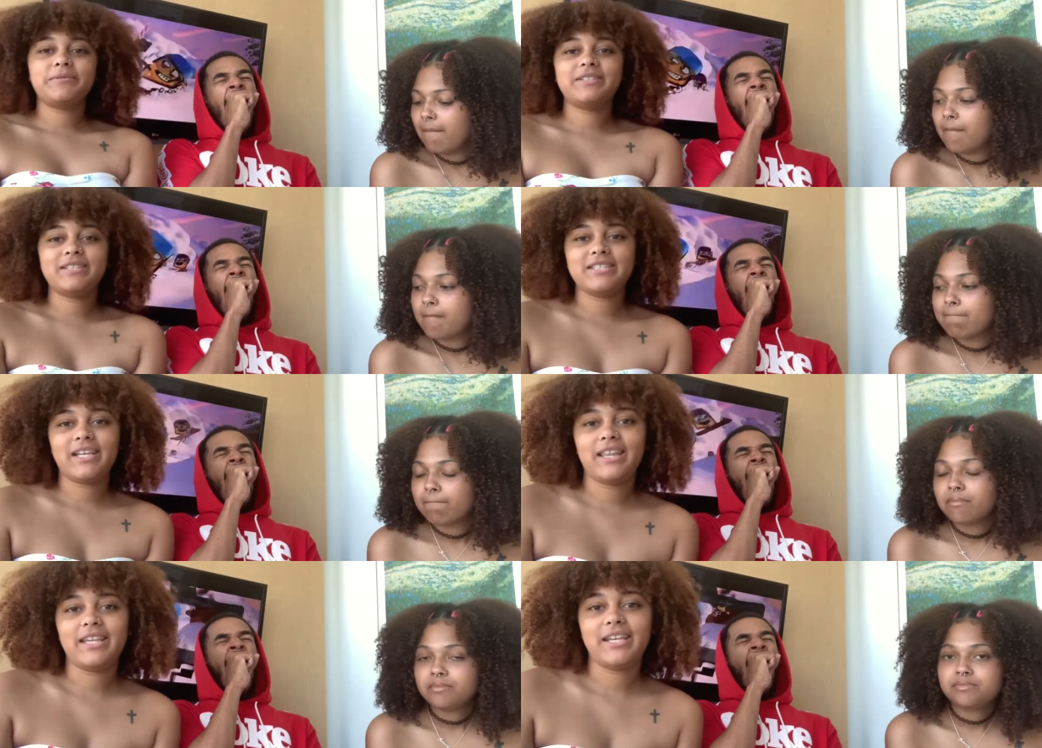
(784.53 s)
Speaker 1: yeah, we
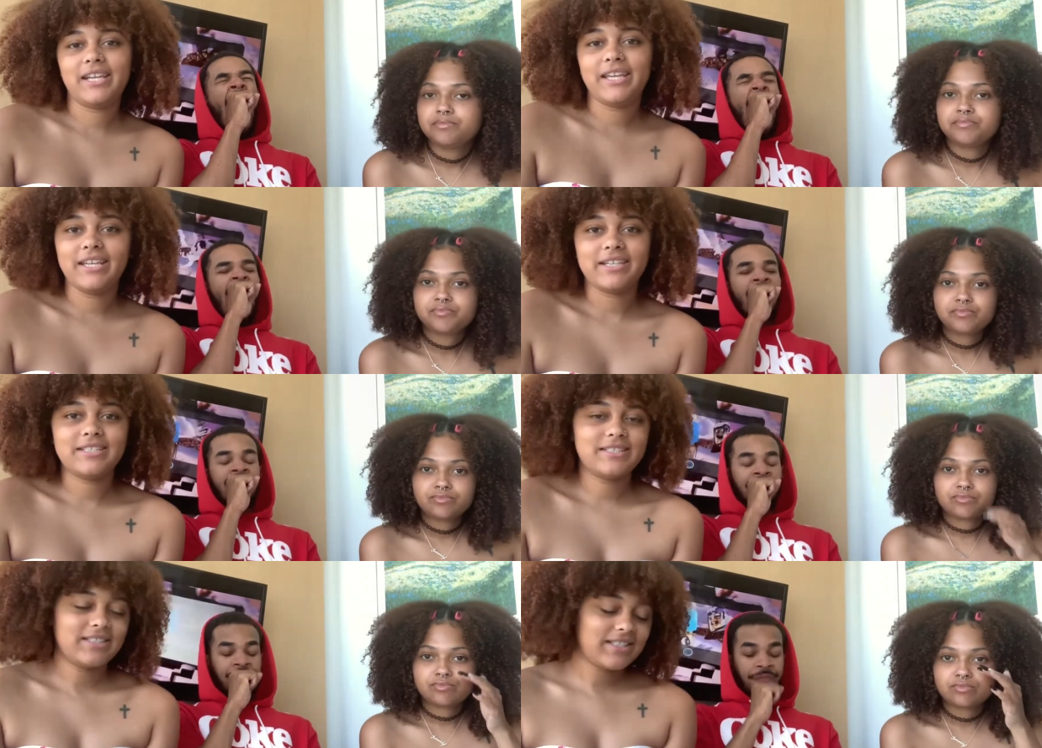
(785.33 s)
just chilling,
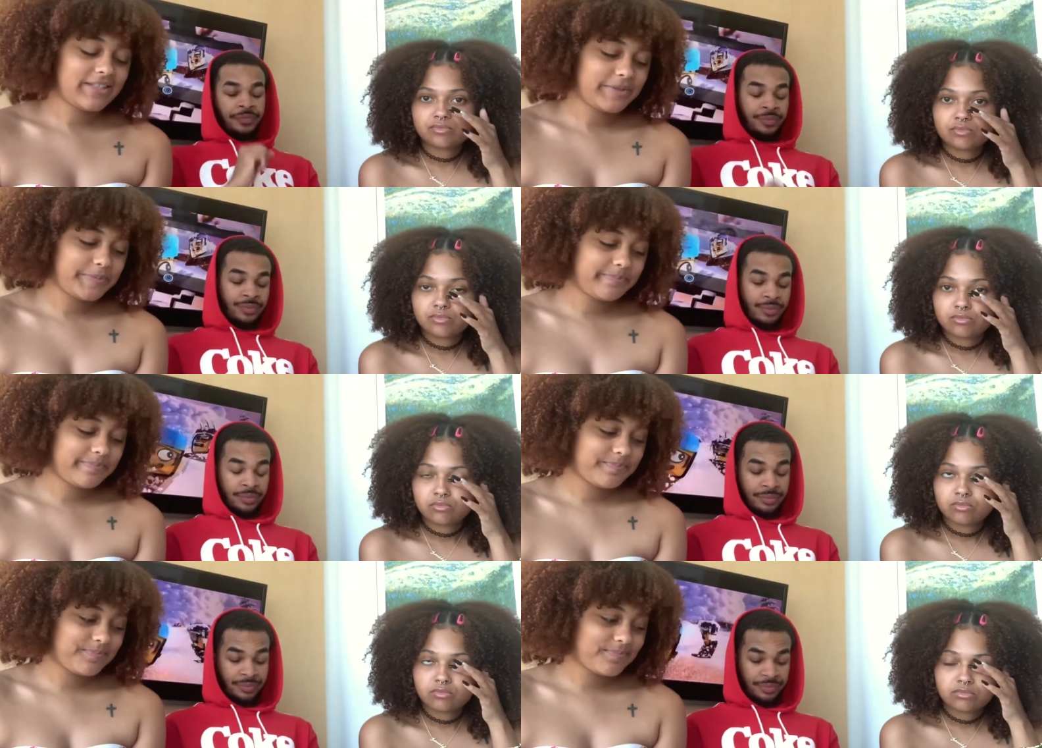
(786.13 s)
and
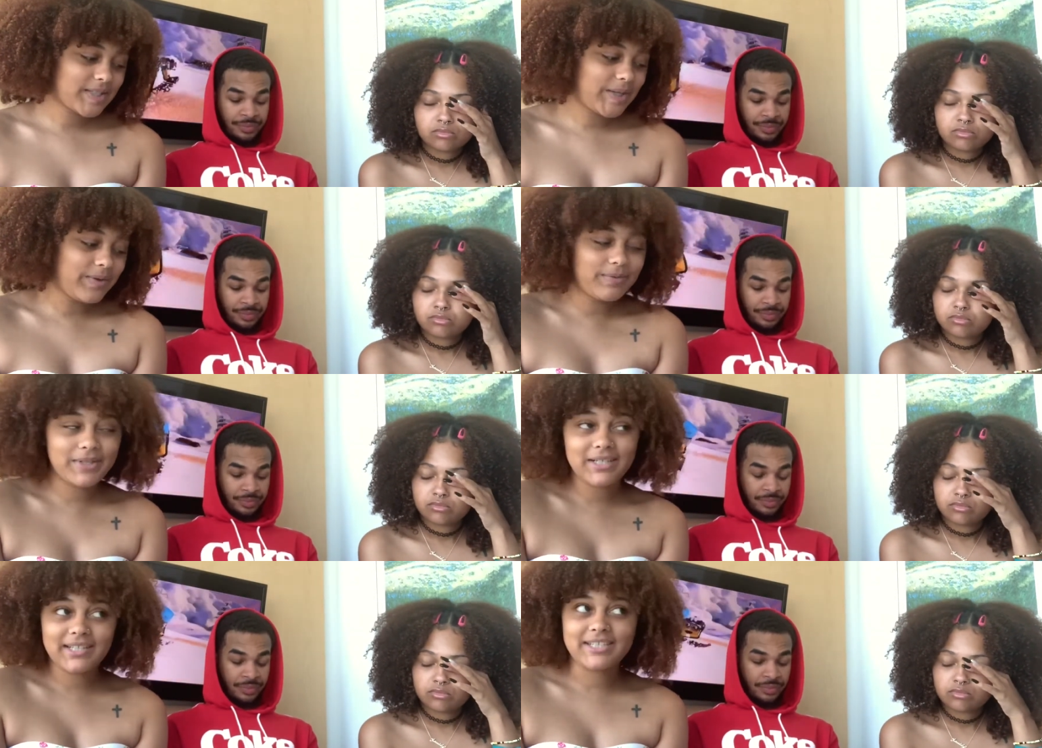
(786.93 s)
we
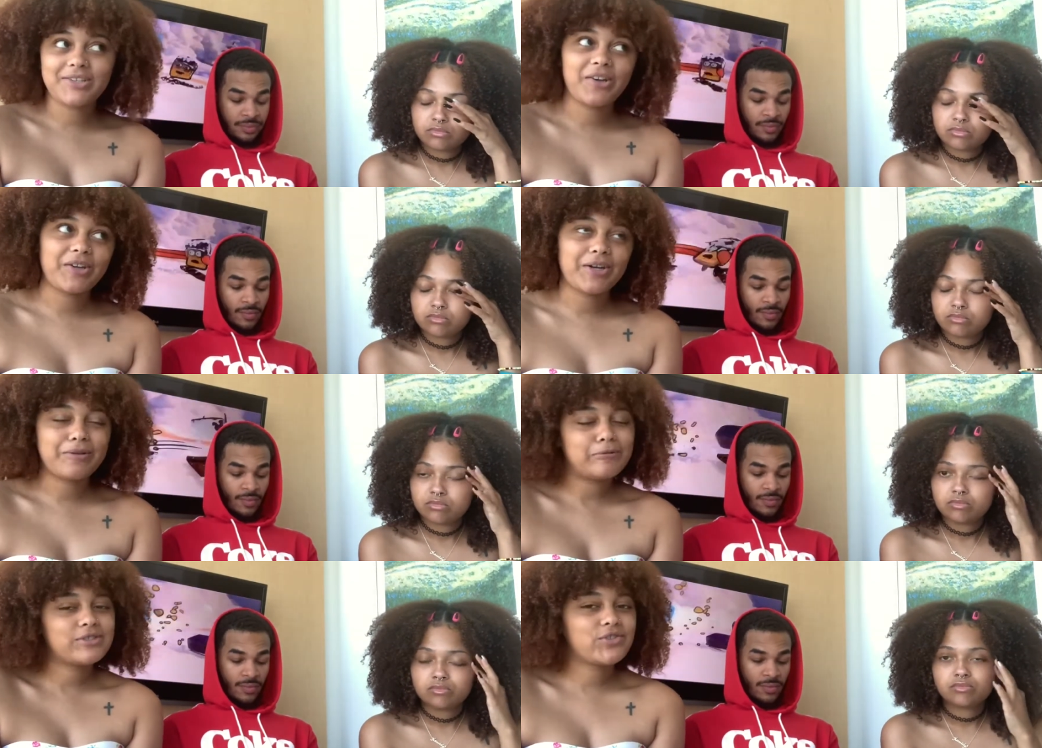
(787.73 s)
wanted to let y'all know
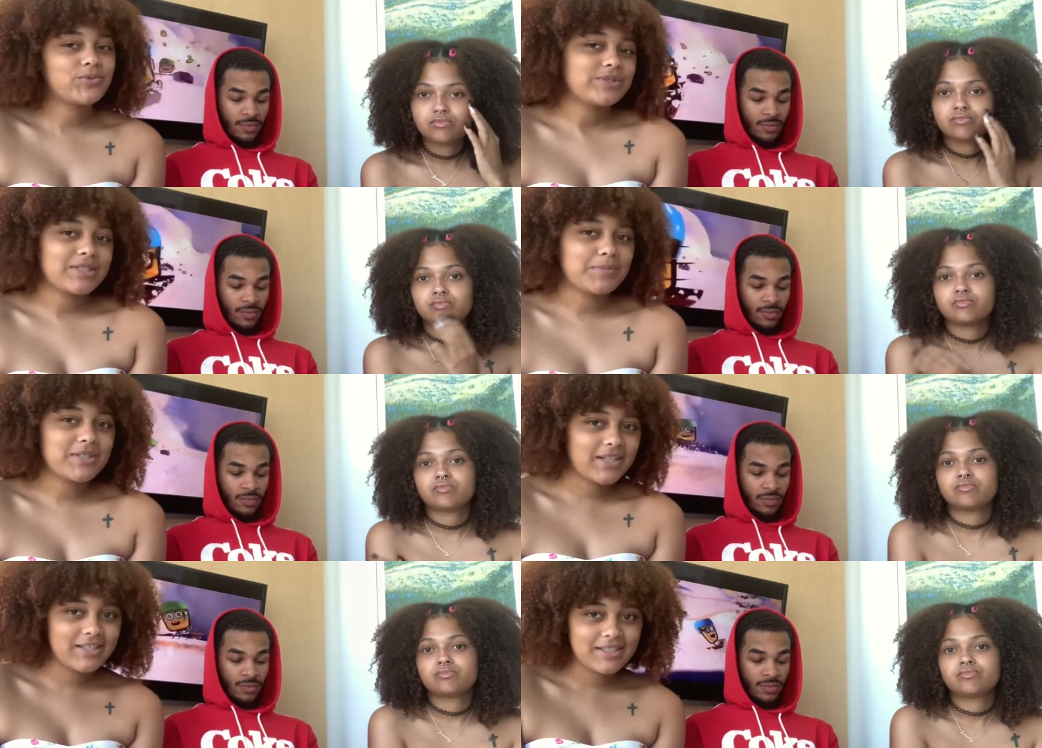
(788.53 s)
that we just doing
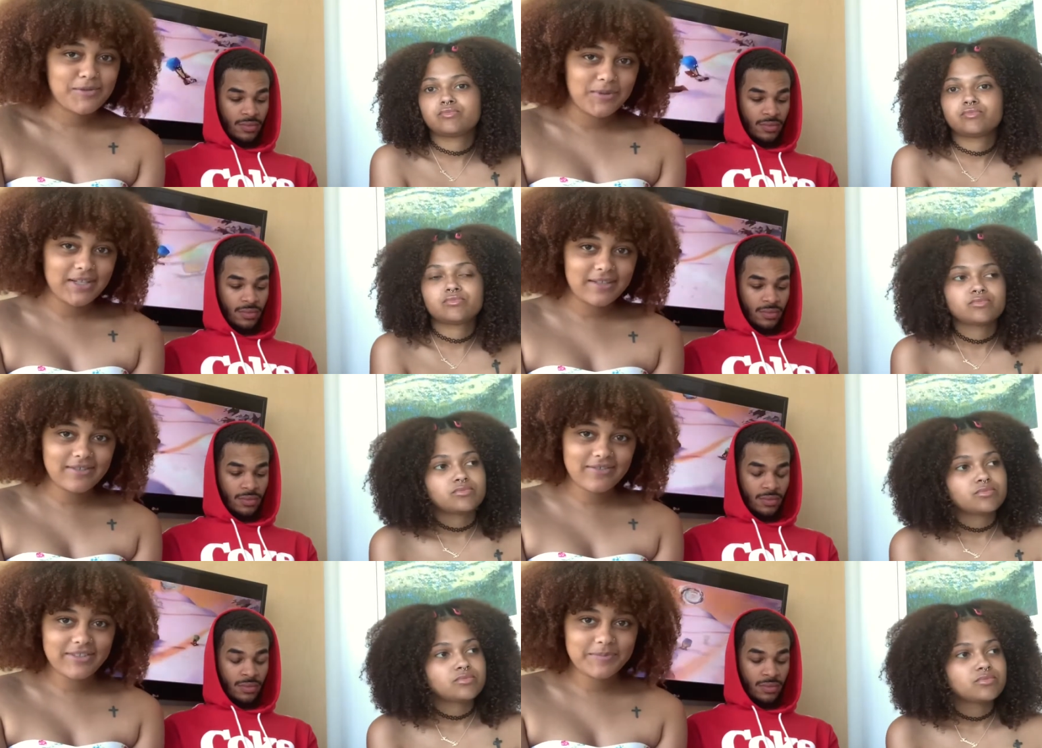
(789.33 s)
something slight this
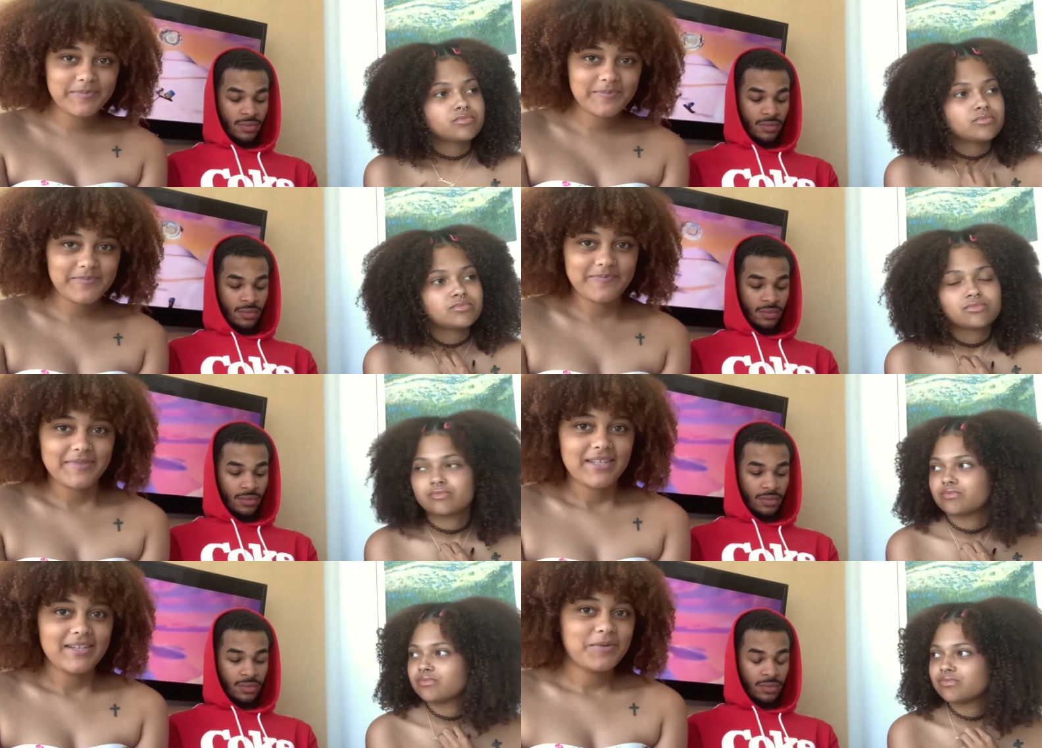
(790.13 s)
weekend.
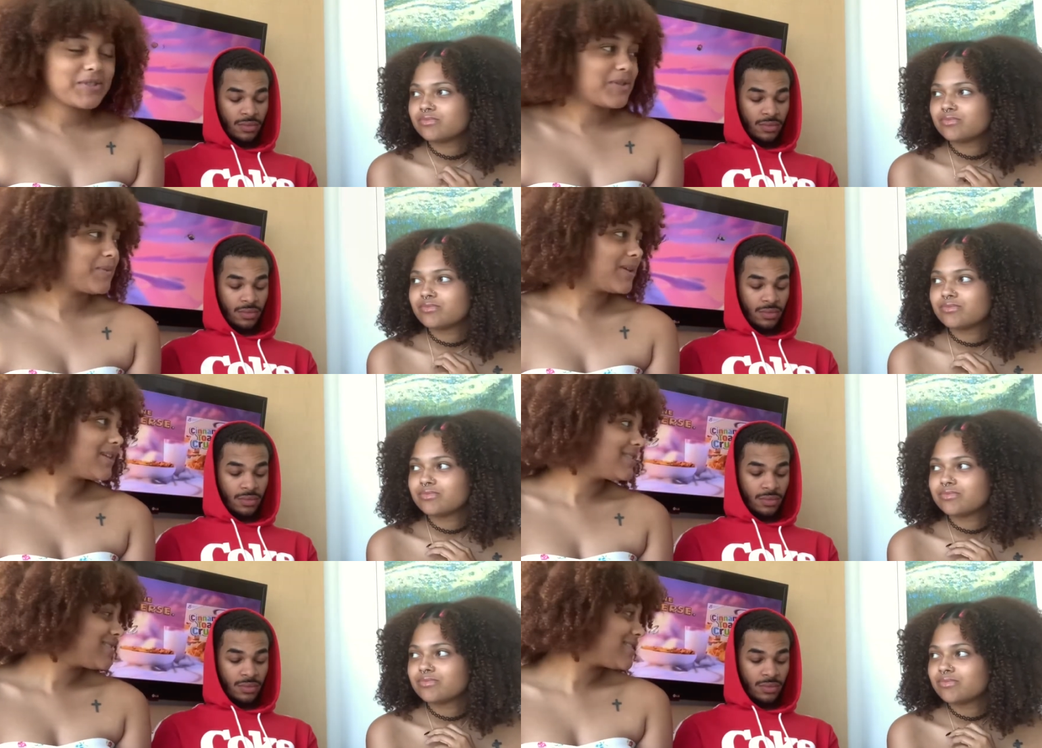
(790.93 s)
What's our
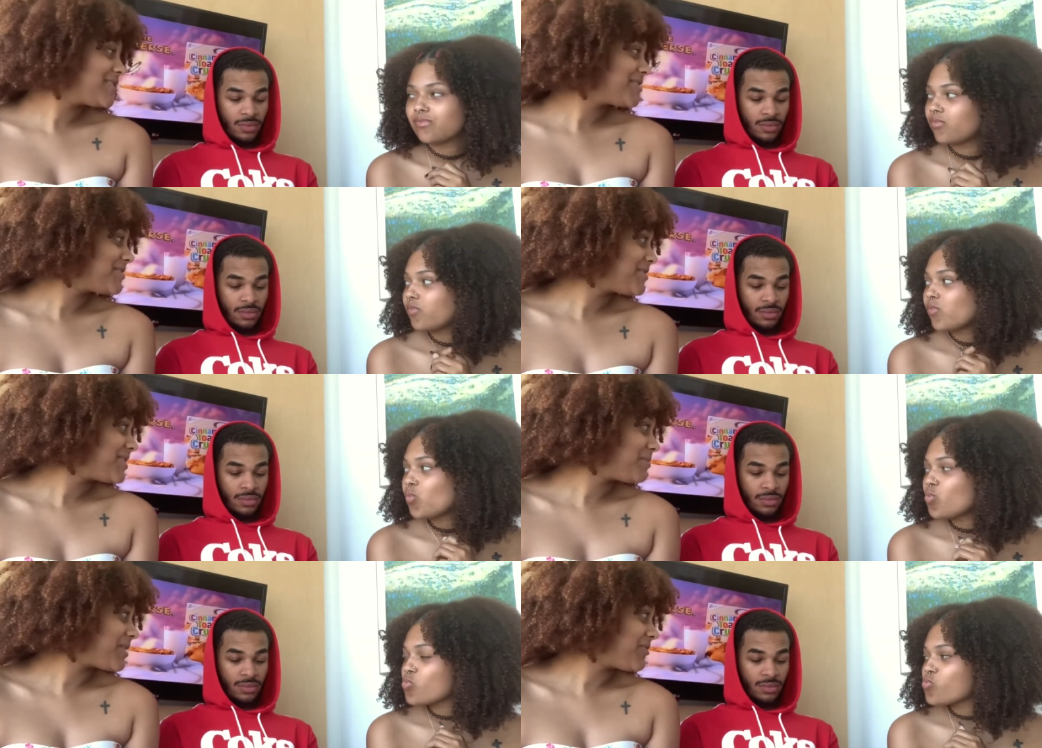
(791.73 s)
plans,
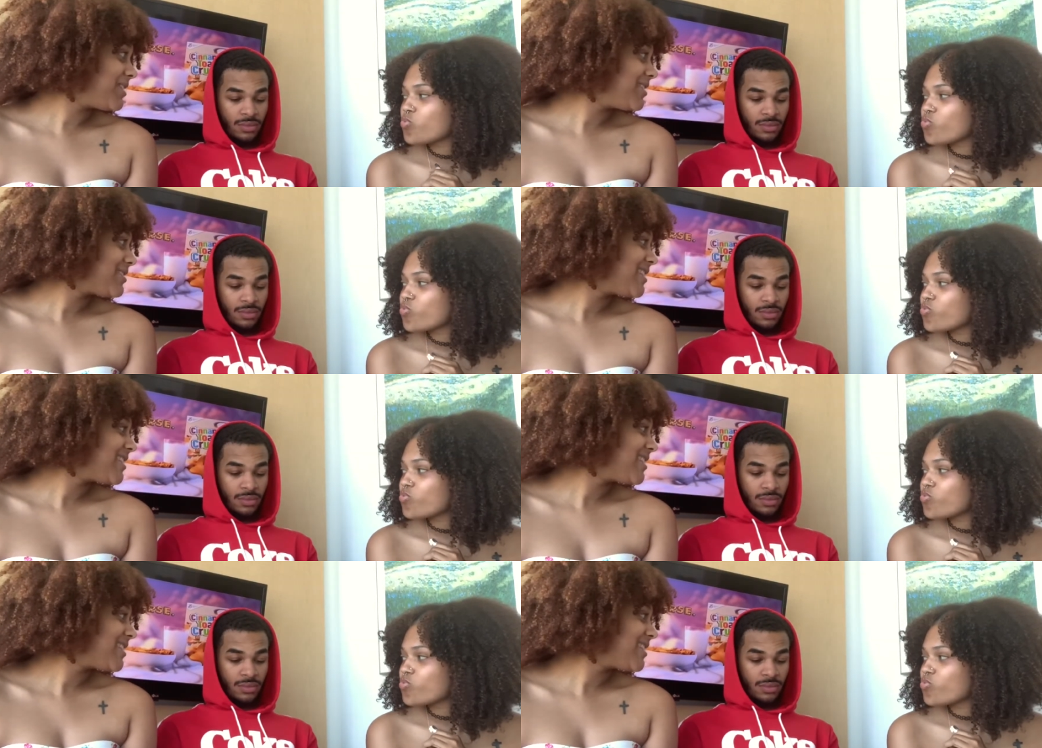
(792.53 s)
Marvin?